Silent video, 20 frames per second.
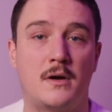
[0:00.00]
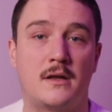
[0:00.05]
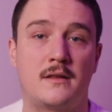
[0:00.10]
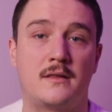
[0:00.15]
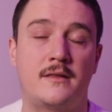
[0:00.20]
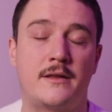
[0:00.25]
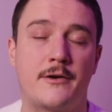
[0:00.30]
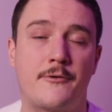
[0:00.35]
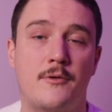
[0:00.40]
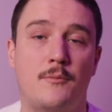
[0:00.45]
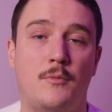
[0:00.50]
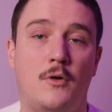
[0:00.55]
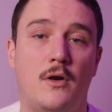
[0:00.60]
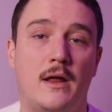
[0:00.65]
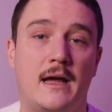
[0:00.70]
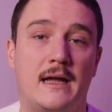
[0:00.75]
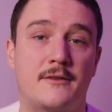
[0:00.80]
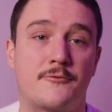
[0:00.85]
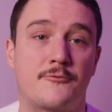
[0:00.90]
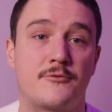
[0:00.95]
but
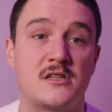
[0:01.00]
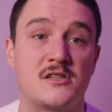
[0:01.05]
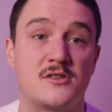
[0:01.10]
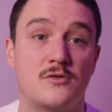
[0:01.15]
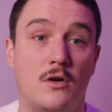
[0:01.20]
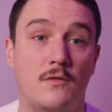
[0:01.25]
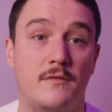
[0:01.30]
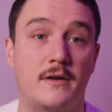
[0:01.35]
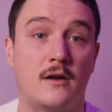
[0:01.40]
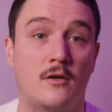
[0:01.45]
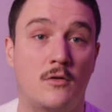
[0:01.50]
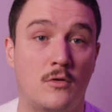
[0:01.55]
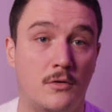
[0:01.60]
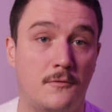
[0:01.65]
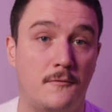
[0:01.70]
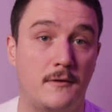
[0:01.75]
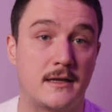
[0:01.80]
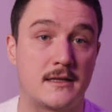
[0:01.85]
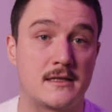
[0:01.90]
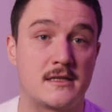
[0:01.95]
terrible at resolving
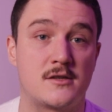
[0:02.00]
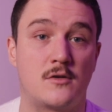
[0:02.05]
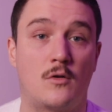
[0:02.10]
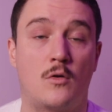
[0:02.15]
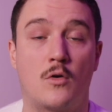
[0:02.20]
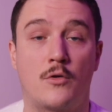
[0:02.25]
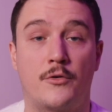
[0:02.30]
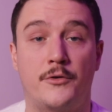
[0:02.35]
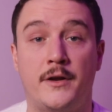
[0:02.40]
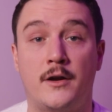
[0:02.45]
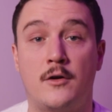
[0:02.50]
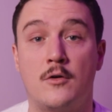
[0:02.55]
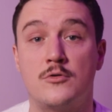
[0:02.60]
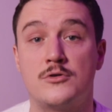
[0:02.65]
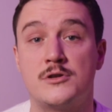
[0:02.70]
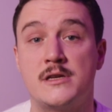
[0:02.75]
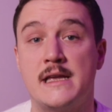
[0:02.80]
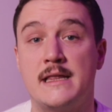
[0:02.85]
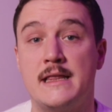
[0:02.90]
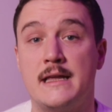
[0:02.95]
conflicts or
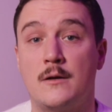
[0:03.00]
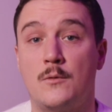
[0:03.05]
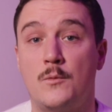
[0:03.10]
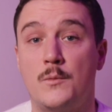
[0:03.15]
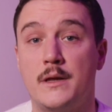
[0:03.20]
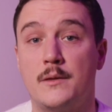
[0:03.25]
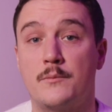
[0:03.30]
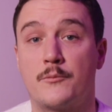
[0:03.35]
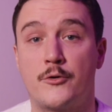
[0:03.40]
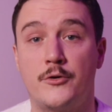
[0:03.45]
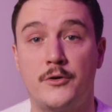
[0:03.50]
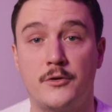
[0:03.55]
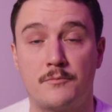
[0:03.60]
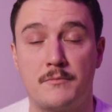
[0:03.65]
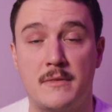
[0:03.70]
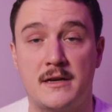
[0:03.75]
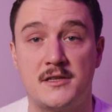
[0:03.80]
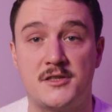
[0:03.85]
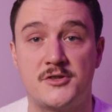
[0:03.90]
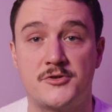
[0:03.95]
negotiating with
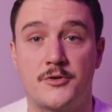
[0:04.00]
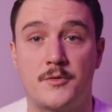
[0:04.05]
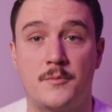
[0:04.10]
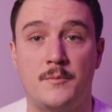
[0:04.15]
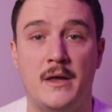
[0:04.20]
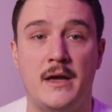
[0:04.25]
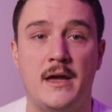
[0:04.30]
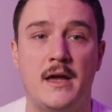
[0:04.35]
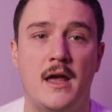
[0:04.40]
product manager,